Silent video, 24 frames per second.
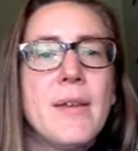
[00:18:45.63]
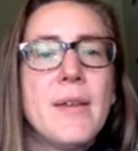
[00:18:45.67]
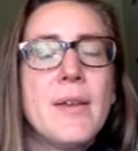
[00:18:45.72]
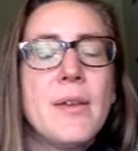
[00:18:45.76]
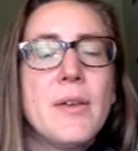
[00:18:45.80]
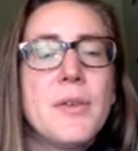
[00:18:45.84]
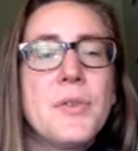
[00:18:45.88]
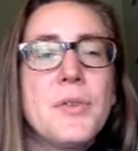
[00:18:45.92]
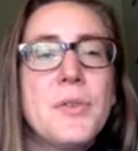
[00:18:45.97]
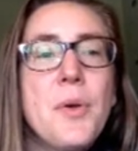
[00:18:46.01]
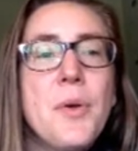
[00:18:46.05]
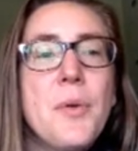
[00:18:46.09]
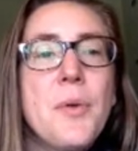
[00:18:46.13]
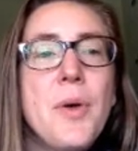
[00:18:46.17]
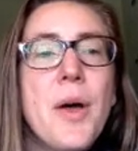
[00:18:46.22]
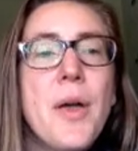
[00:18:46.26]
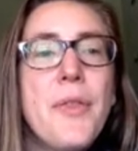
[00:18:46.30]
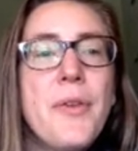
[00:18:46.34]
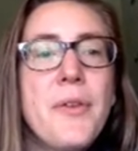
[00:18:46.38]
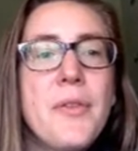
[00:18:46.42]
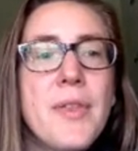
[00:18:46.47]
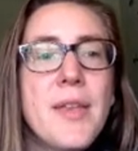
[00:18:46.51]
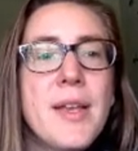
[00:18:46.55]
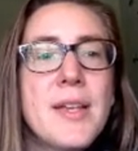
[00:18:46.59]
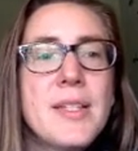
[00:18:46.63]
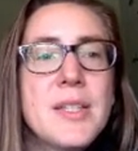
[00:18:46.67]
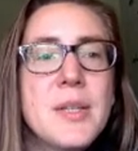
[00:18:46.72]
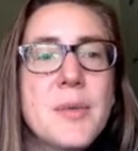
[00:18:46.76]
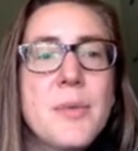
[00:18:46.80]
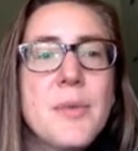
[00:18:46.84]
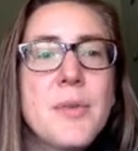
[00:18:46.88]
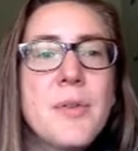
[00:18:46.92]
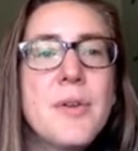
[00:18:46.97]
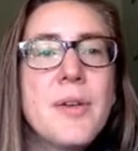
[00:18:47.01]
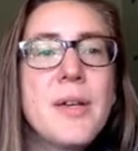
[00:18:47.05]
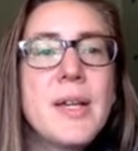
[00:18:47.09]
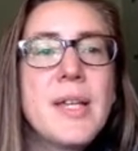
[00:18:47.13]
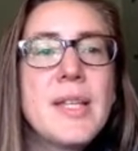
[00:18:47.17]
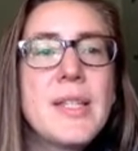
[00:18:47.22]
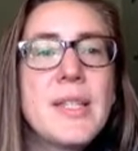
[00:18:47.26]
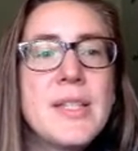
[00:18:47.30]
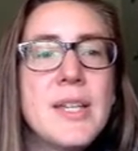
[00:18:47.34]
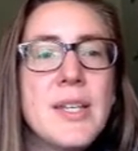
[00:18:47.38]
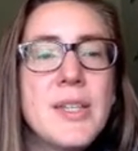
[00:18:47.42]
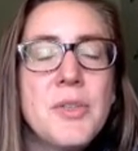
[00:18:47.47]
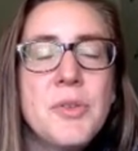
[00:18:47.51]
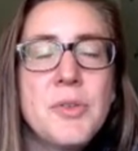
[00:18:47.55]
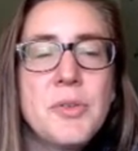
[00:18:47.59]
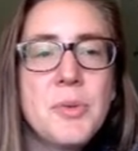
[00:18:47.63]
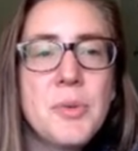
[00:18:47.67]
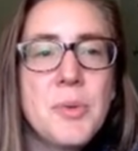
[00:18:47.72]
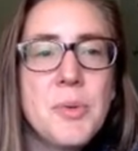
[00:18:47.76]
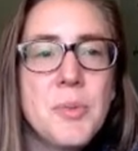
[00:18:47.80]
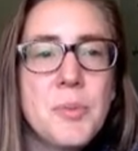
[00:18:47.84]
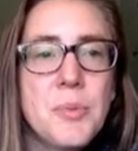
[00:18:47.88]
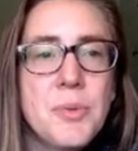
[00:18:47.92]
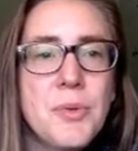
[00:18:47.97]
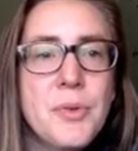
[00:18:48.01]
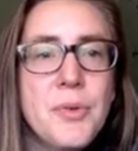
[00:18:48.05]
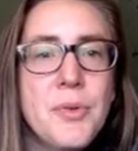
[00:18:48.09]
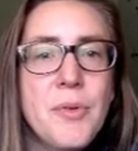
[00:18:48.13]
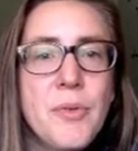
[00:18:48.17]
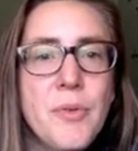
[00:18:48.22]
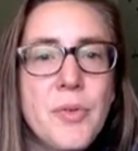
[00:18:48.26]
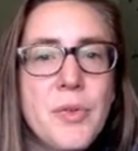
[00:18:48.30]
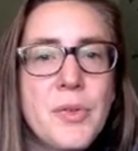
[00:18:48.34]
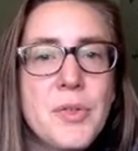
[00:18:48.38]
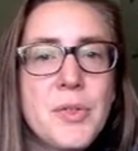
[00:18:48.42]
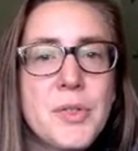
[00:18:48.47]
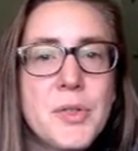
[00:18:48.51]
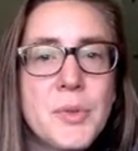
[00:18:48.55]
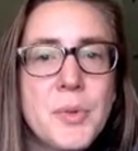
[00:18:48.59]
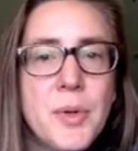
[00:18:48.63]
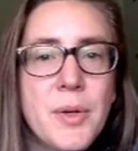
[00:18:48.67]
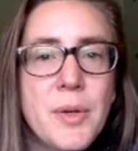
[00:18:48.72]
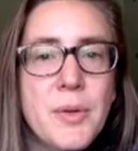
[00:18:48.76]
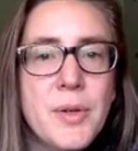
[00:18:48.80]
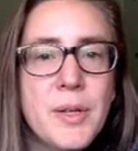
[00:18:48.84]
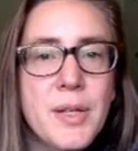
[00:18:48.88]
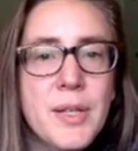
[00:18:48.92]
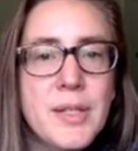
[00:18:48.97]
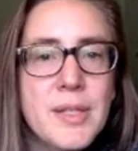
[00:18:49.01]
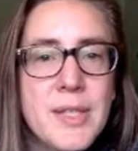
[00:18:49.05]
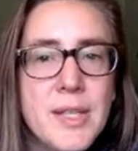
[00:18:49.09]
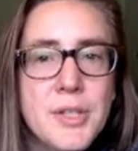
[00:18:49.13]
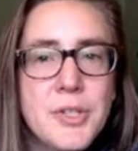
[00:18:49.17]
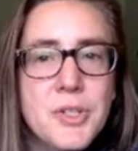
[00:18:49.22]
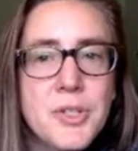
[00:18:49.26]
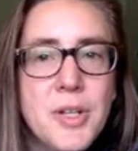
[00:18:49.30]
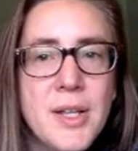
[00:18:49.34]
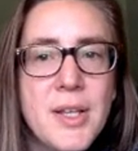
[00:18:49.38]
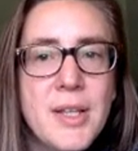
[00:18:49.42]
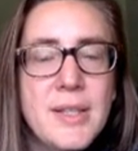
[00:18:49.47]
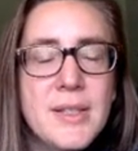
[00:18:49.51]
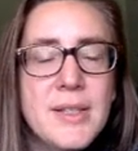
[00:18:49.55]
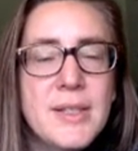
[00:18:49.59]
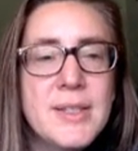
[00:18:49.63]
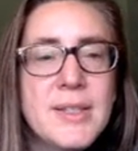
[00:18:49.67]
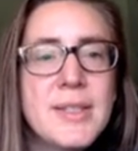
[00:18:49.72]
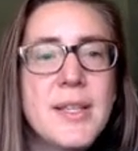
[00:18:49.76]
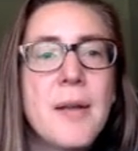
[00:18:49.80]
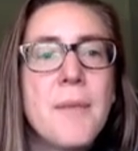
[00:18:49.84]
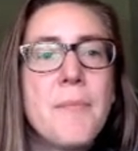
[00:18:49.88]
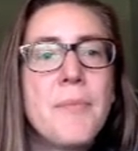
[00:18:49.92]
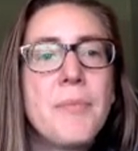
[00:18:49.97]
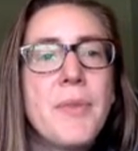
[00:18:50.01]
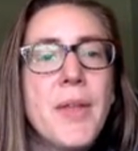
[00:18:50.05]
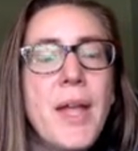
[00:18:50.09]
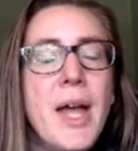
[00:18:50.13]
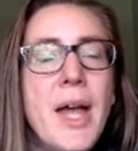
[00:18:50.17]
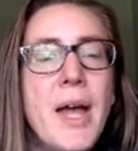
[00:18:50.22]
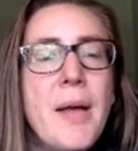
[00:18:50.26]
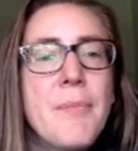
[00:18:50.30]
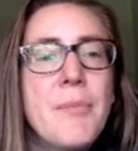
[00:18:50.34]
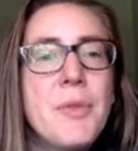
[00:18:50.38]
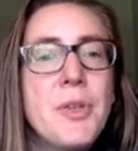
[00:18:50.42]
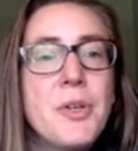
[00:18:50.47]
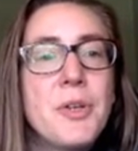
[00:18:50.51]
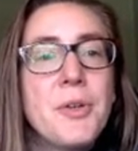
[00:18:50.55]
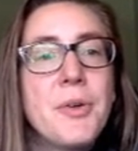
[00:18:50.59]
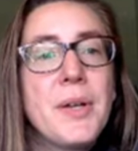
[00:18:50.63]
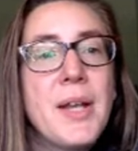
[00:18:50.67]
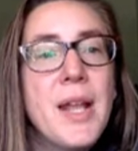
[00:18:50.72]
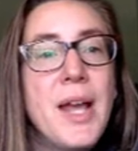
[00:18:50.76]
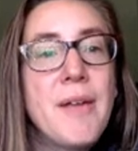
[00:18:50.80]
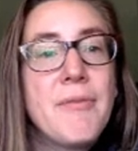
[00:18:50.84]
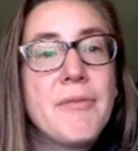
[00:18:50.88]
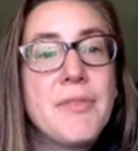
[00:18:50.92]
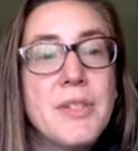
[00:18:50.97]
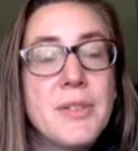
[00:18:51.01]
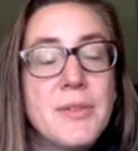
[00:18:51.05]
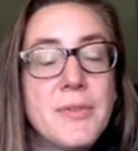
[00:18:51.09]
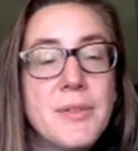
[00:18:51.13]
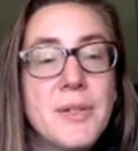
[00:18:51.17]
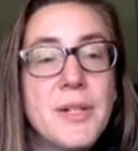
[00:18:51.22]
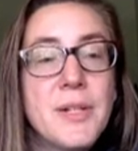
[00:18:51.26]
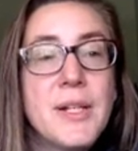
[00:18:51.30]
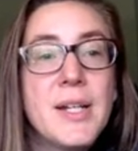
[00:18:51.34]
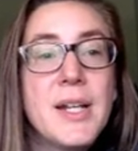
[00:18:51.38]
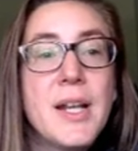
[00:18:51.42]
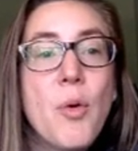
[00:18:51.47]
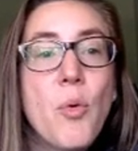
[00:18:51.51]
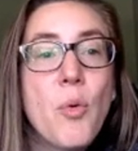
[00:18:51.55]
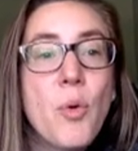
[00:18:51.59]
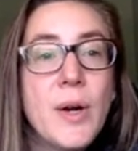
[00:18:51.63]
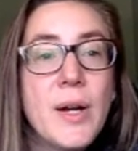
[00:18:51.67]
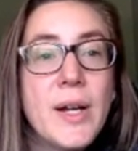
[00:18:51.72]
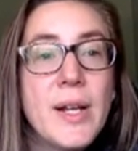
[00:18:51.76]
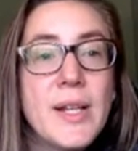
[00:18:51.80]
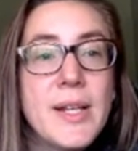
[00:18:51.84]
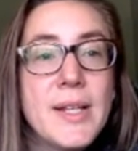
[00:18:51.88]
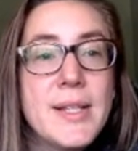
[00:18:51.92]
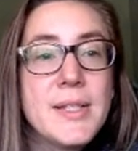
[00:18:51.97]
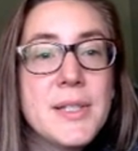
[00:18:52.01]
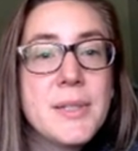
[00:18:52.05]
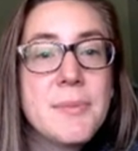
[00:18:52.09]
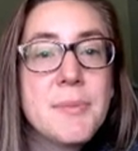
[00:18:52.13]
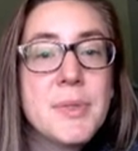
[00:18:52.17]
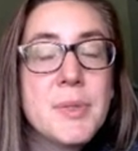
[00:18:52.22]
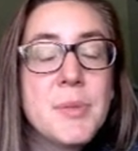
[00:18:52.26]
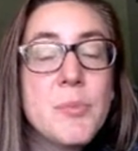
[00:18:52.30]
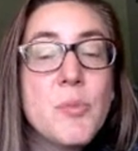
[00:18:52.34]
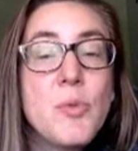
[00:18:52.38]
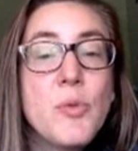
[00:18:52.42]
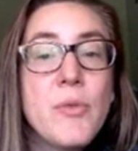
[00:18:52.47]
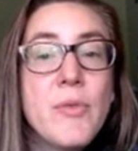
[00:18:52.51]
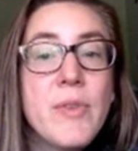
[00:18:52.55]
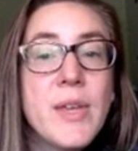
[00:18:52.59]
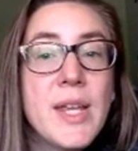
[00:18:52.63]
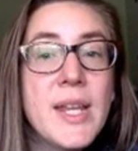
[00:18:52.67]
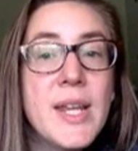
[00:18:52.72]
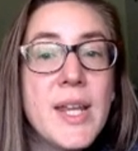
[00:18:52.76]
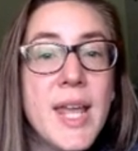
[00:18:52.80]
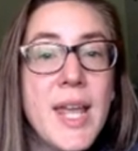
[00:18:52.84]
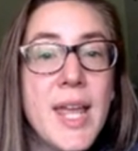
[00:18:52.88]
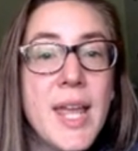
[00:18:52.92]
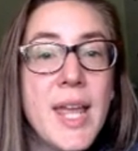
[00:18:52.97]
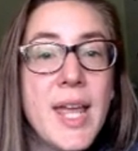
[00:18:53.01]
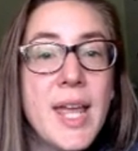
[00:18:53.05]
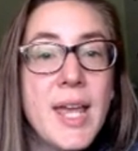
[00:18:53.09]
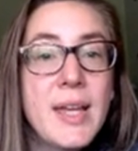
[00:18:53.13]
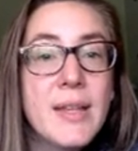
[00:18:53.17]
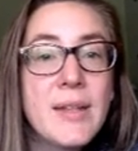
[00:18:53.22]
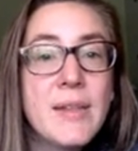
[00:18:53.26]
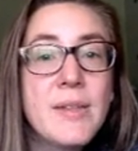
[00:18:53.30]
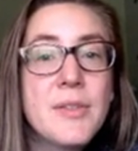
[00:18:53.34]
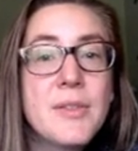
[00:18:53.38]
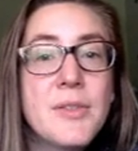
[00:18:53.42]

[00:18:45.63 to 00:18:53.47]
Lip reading: So other things that will continue to improve the soil conditions, you're going to have different organisms moving in.